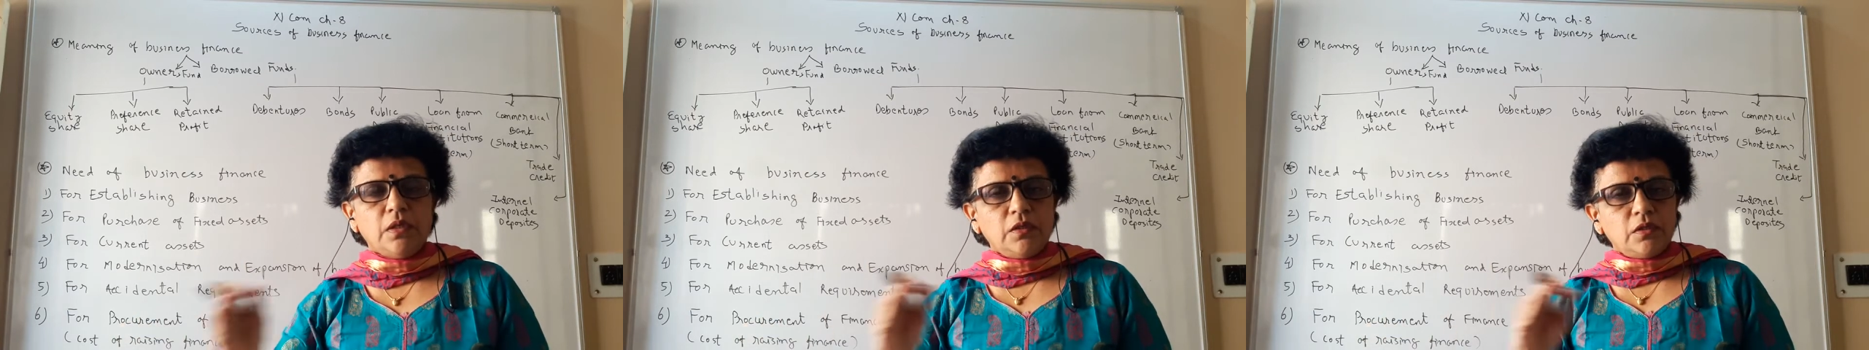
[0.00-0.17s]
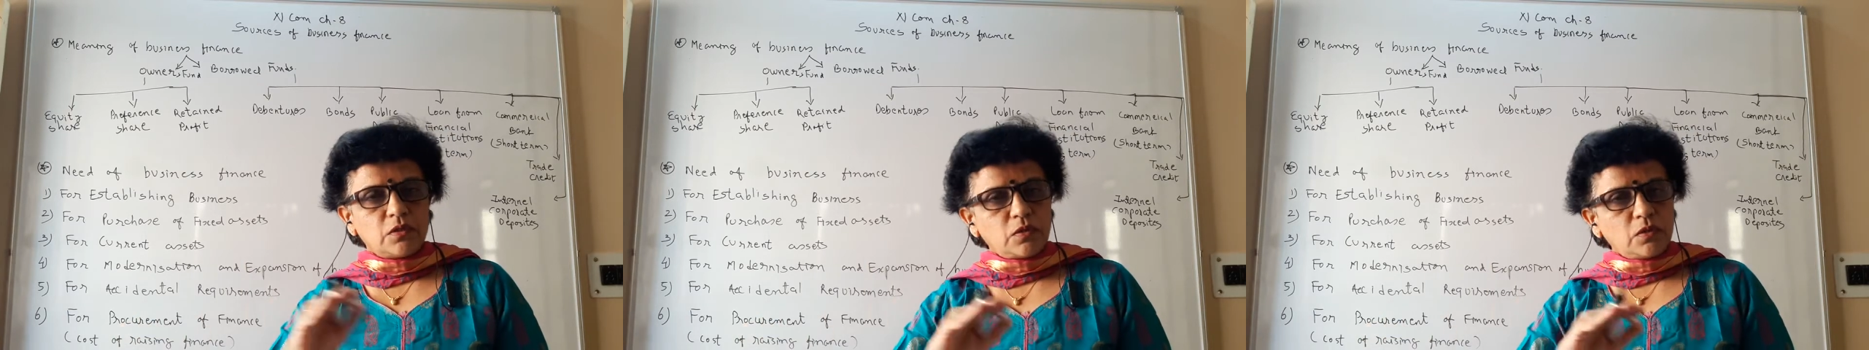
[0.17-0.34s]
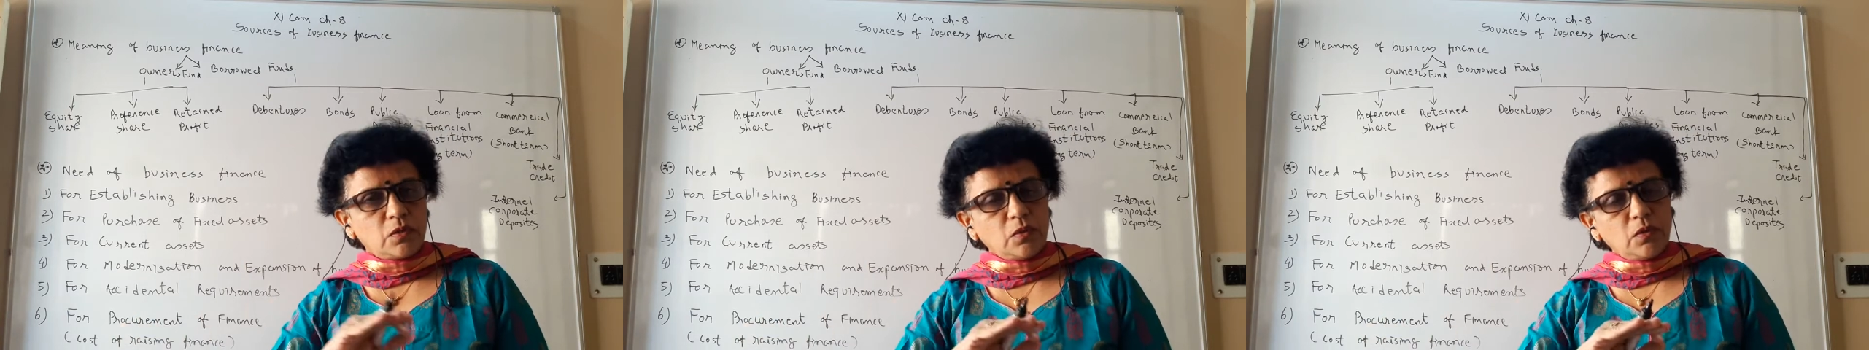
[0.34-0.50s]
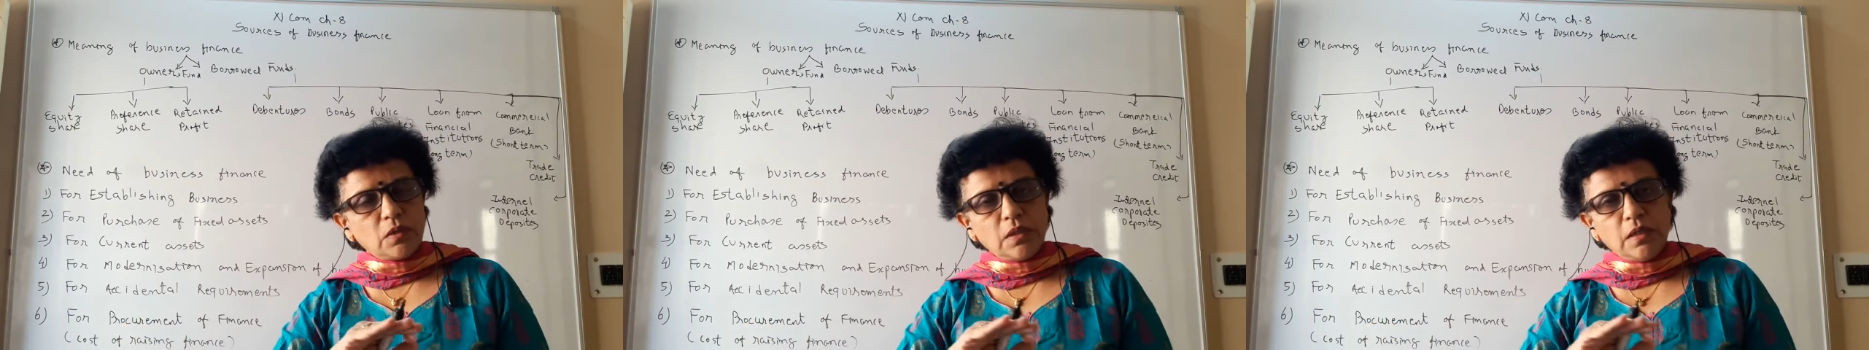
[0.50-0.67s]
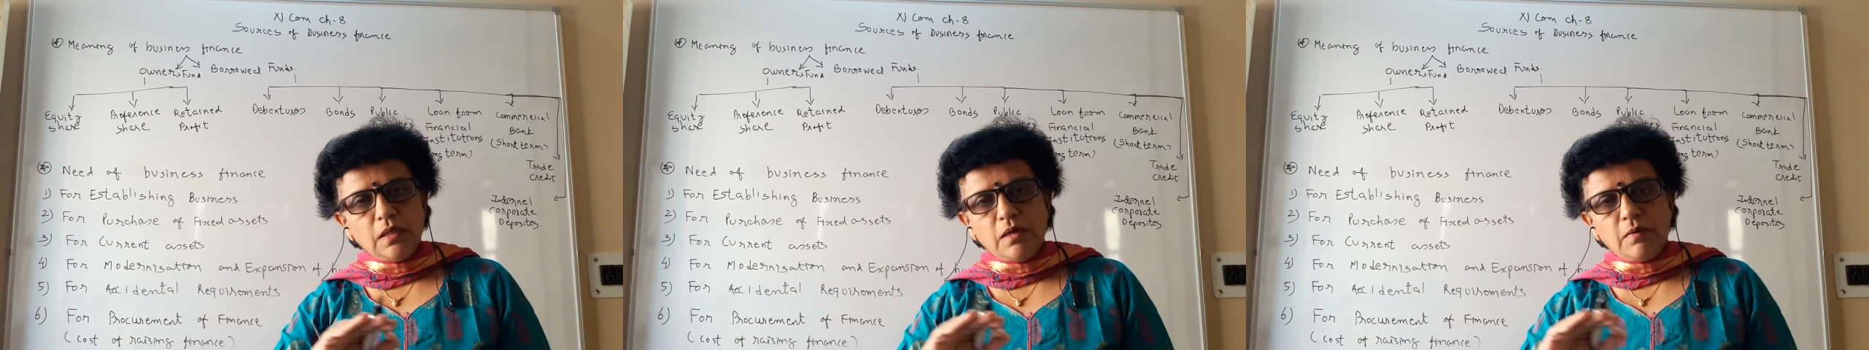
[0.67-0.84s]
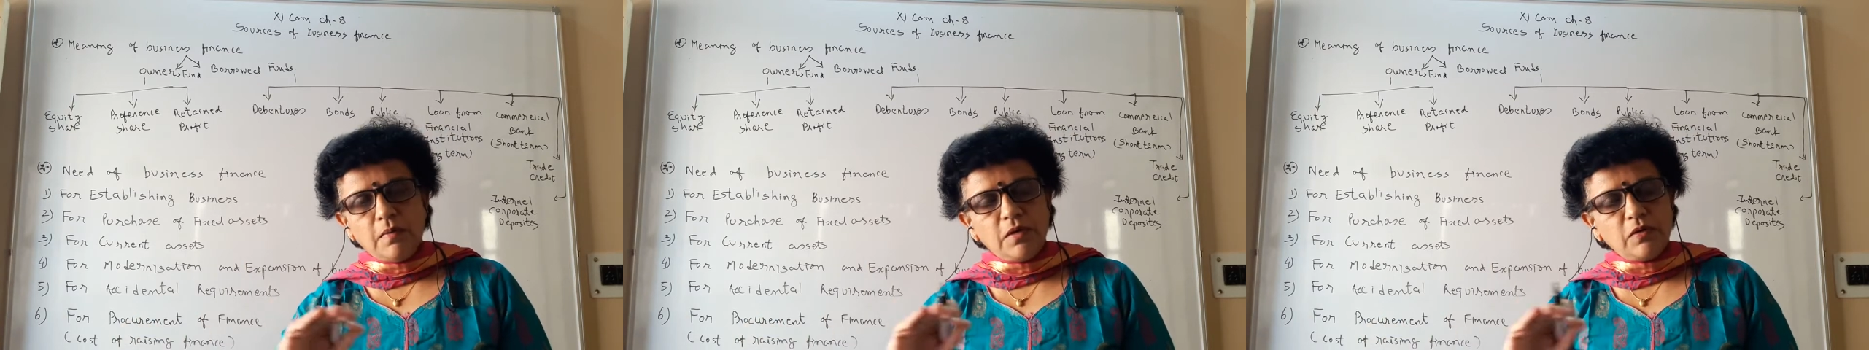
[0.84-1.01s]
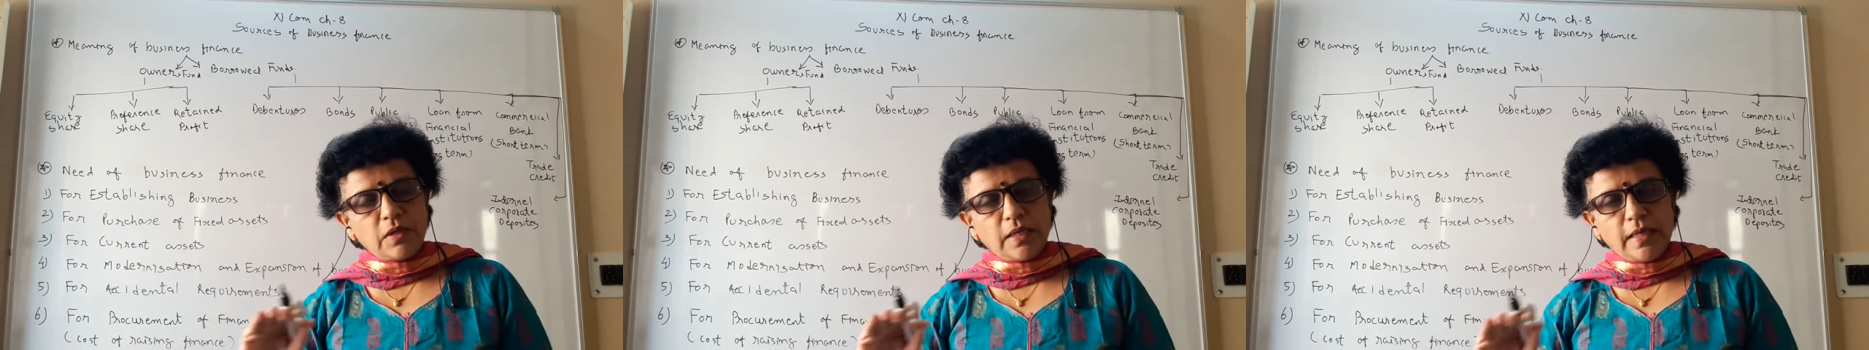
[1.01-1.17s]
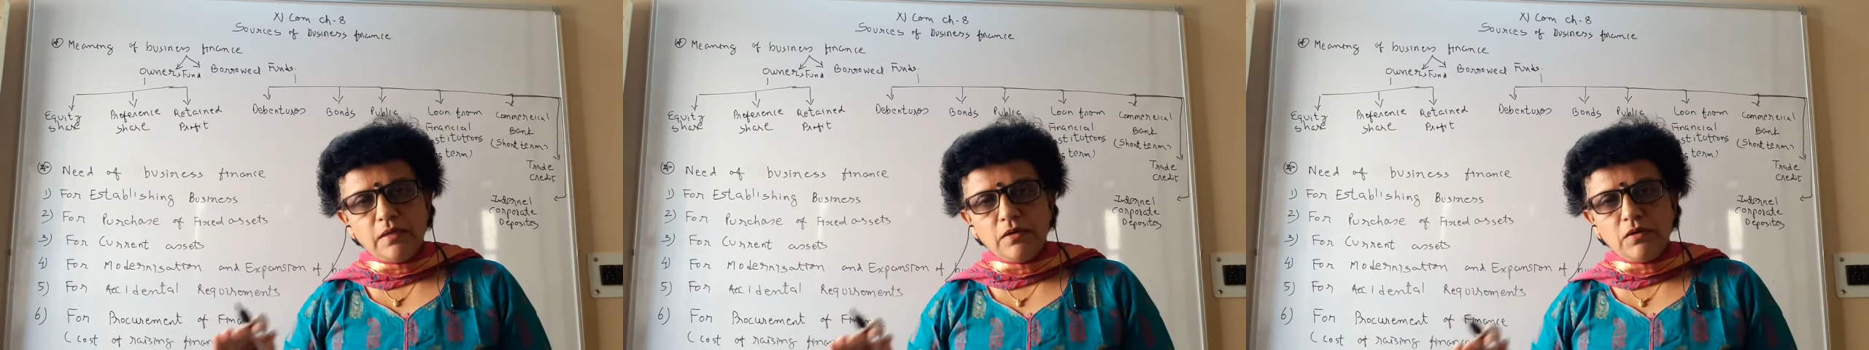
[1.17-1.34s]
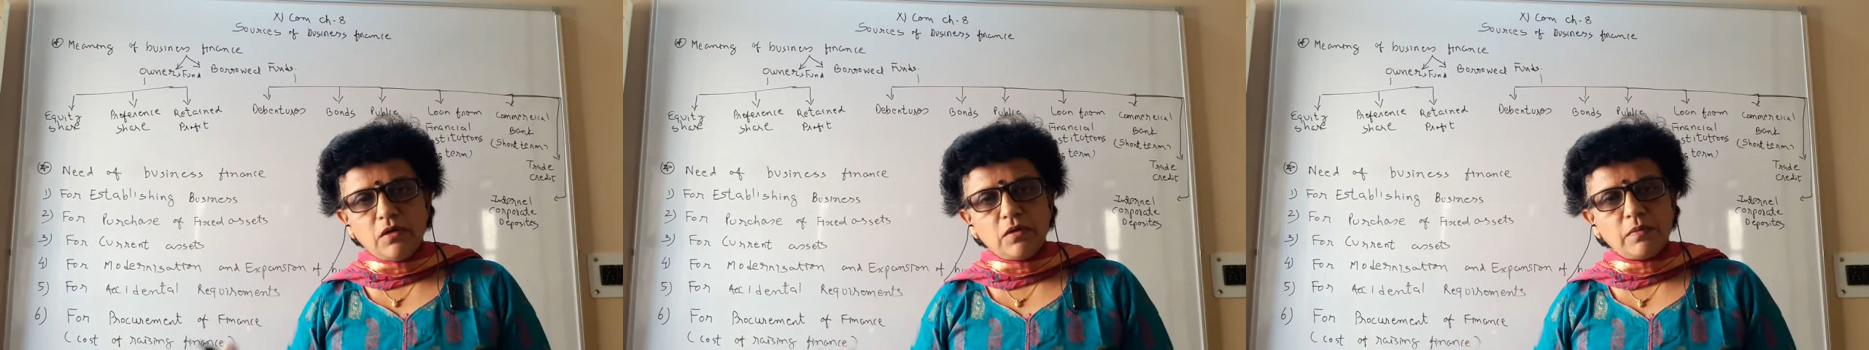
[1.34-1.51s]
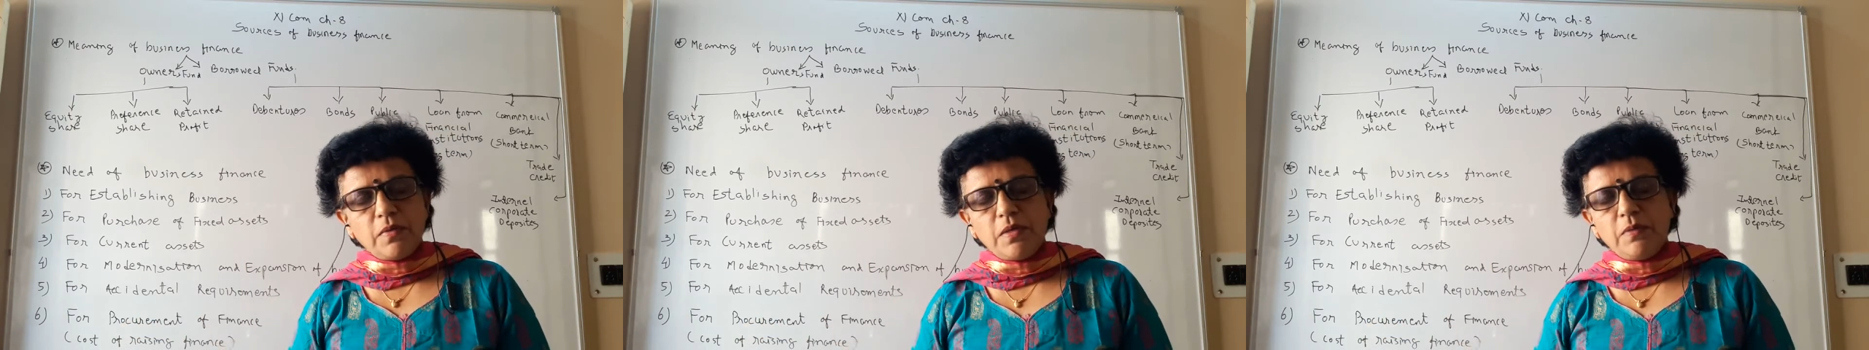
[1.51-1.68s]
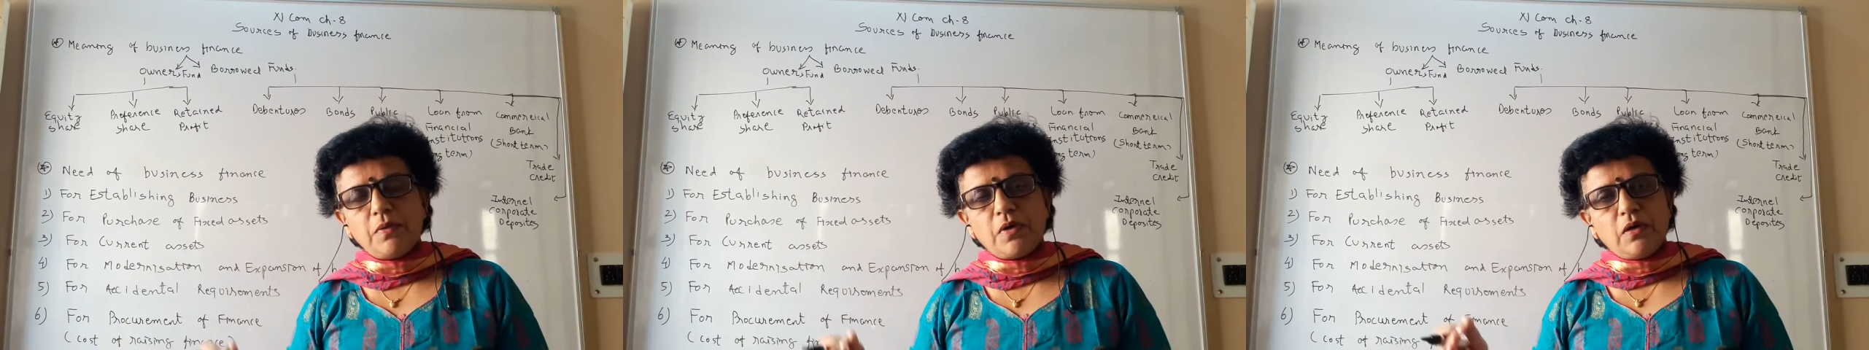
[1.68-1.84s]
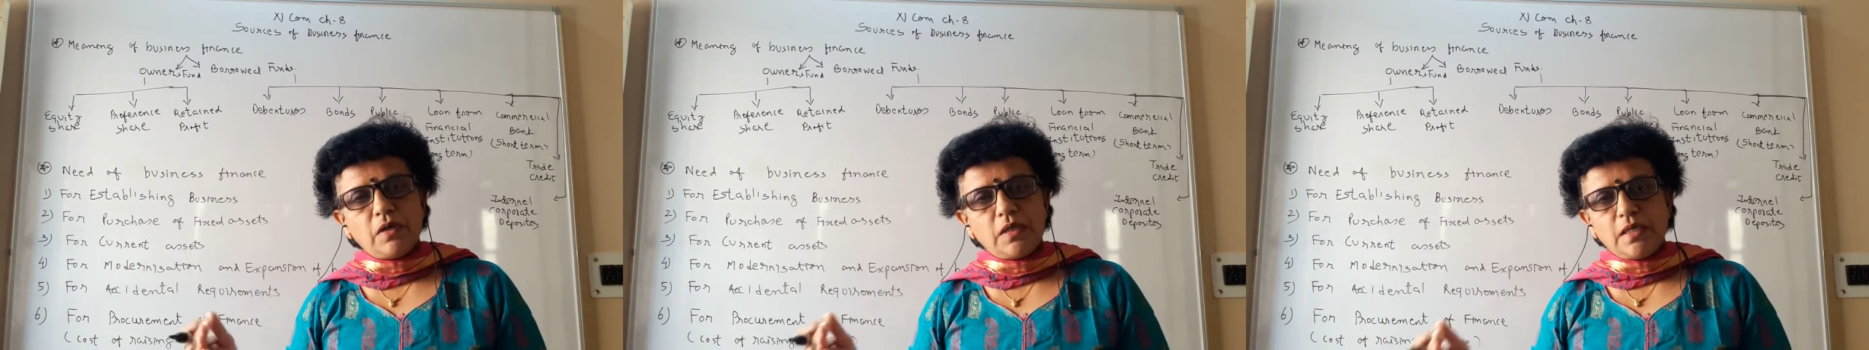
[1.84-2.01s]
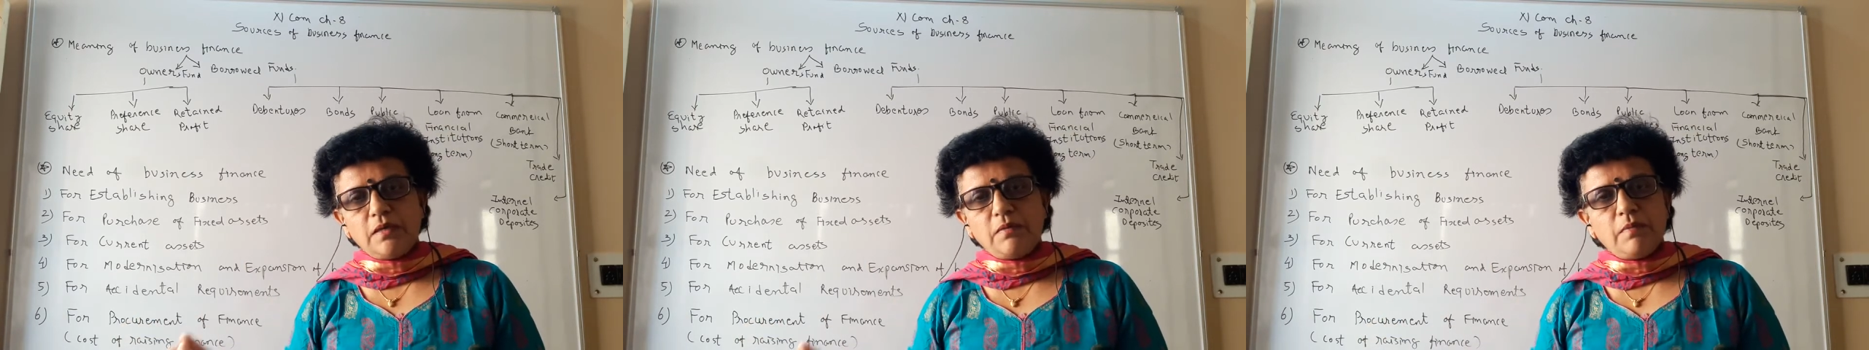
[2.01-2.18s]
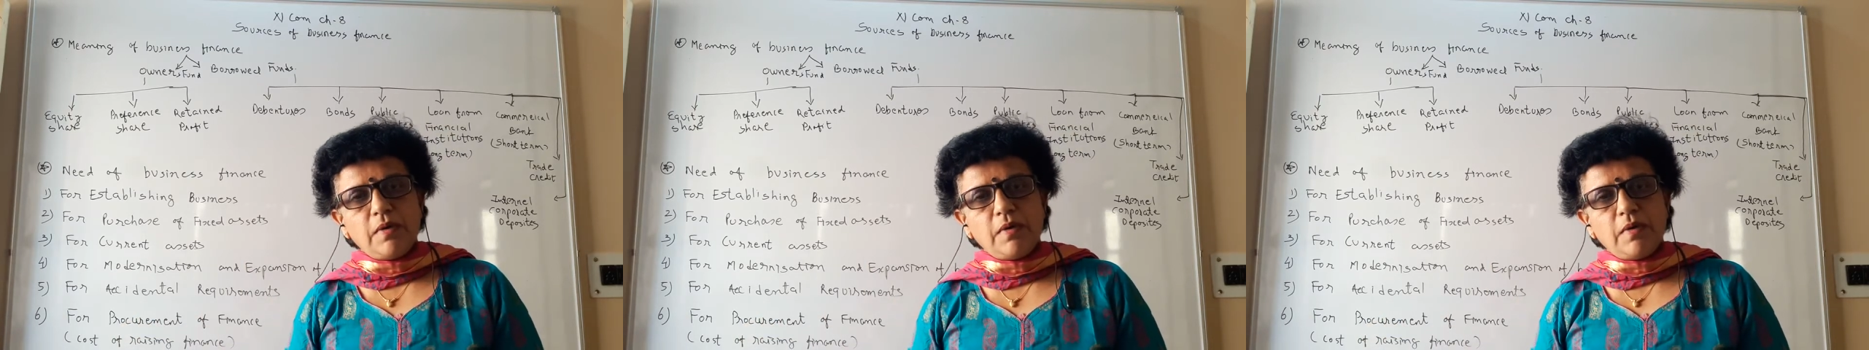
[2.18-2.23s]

so total amount cannot be brought in